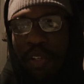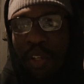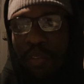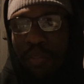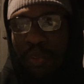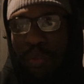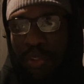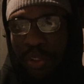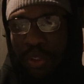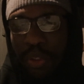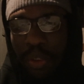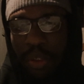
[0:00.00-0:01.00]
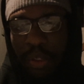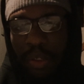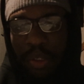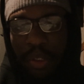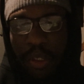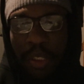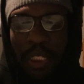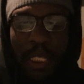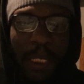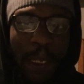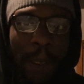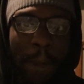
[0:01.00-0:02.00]
for your future
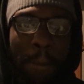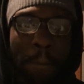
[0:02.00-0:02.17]
like